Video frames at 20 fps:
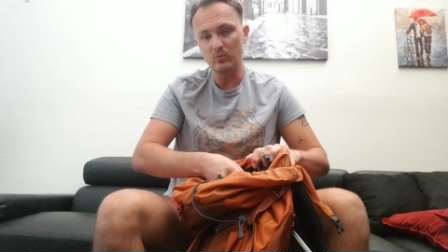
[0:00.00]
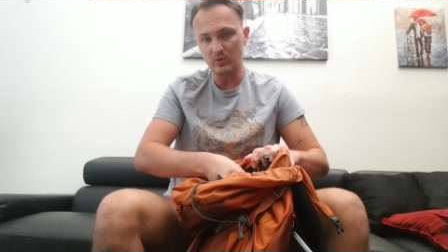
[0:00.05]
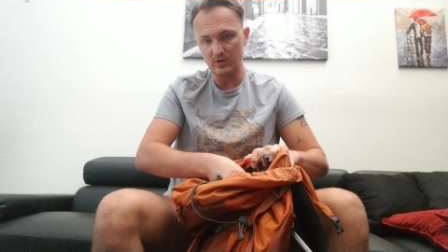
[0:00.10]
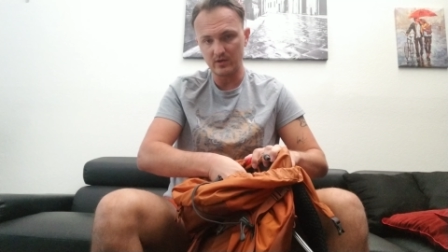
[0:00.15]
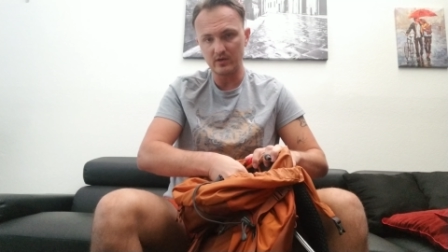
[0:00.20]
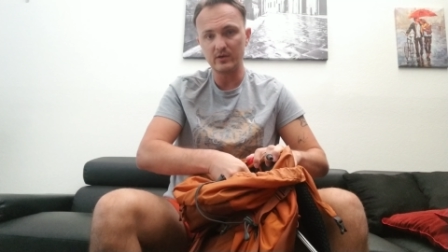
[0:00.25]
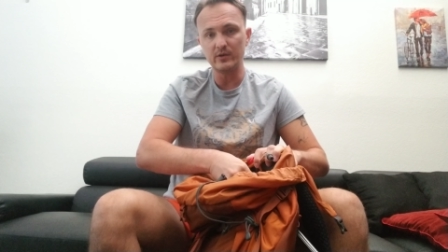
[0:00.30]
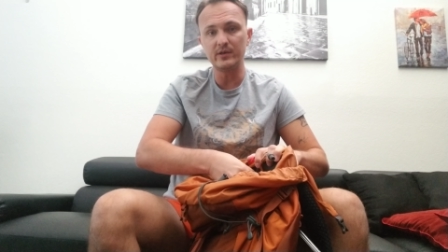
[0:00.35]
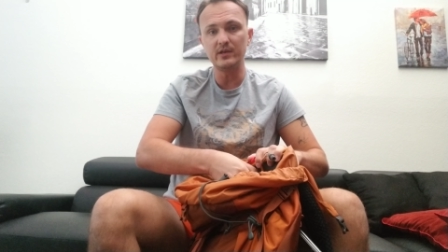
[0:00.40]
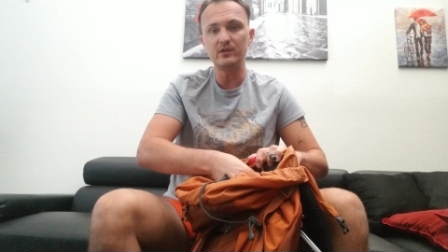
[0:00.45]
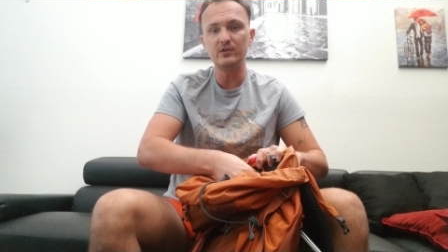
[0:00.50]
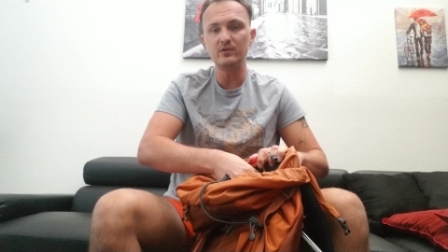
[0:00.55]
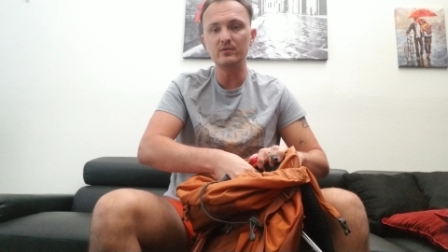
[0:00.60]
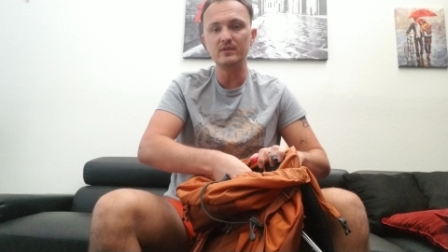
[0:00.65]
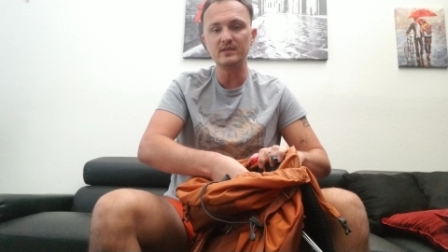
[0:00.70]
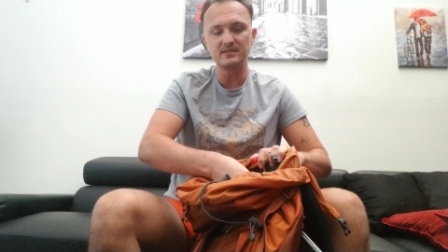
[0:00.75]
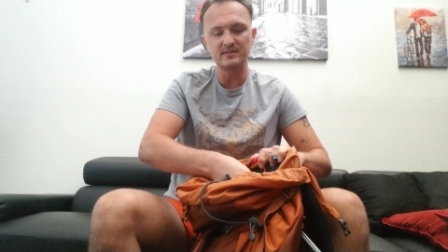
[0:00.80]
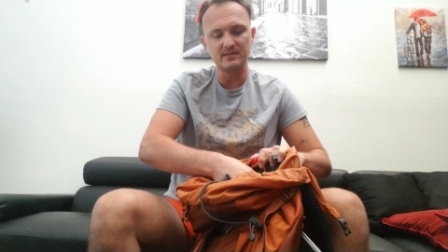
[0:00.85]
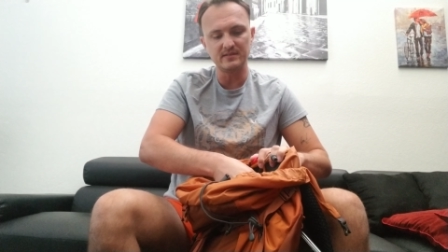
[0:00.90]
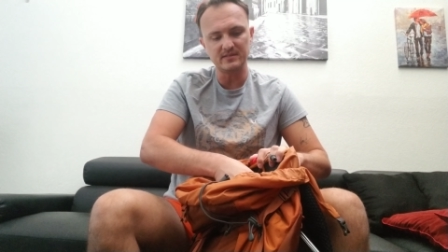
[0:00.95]
weren't going to do
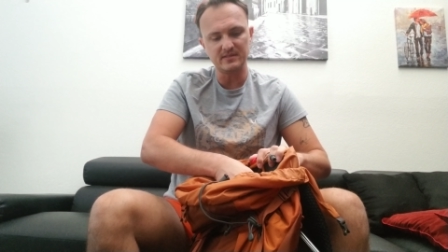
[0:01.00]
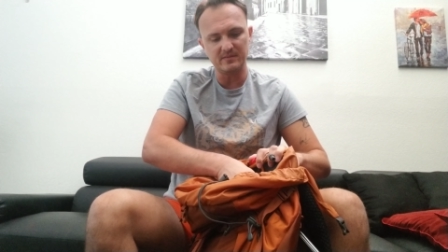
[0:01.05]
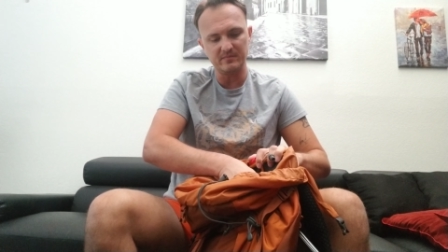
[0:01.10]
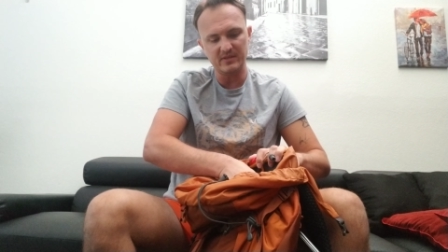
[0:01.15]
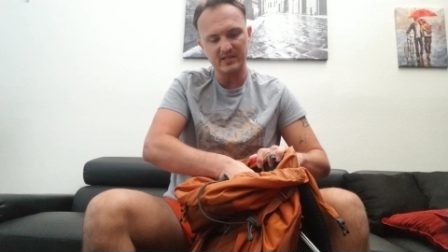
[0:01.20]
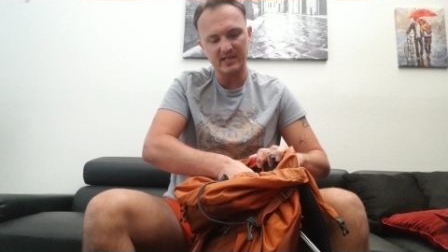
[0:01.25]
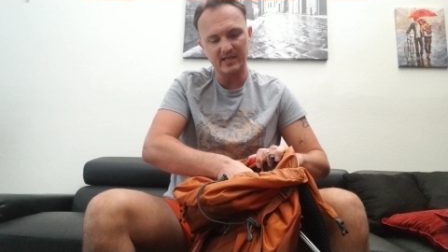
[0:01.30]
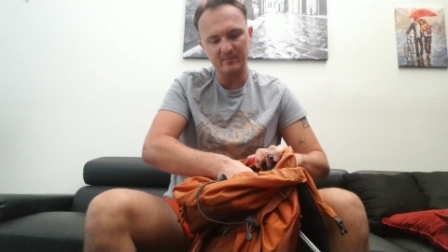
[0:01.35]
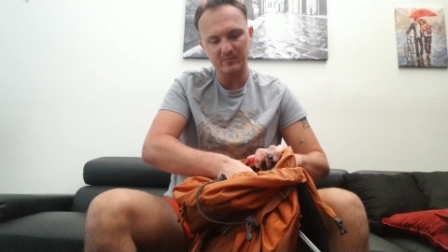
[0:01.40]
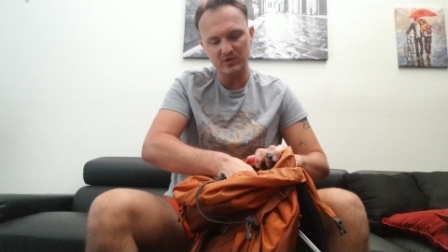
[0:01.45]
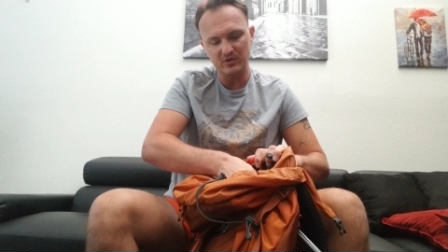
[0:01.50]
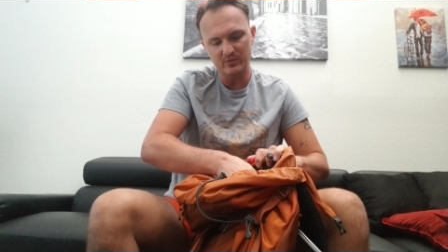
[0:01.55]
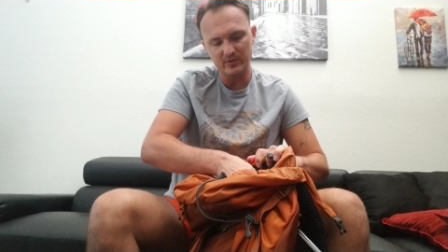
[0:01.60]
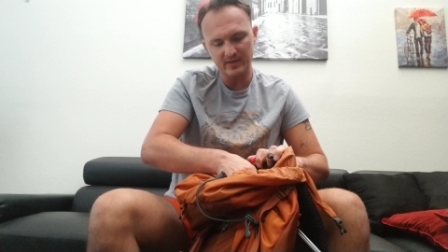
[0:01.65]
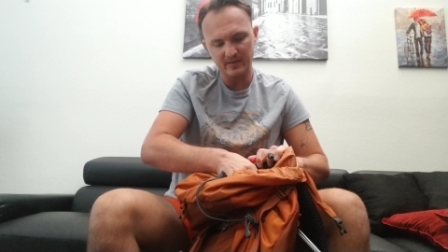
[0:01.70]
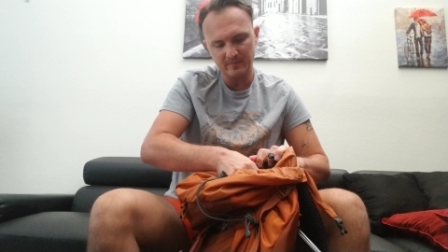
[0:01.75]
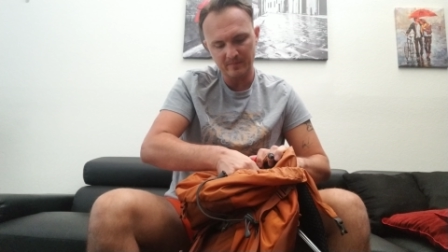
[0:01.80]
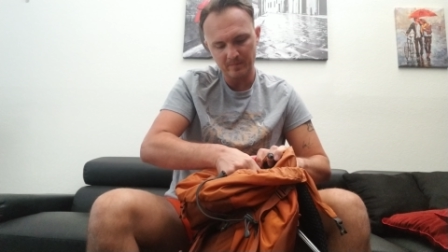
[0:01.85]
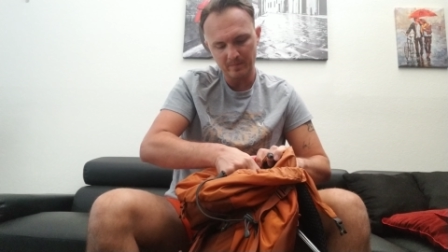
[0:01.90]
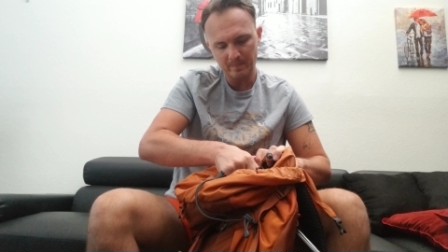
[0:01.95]
the system that I'm
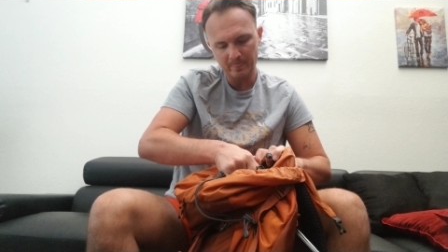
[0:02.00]
doing,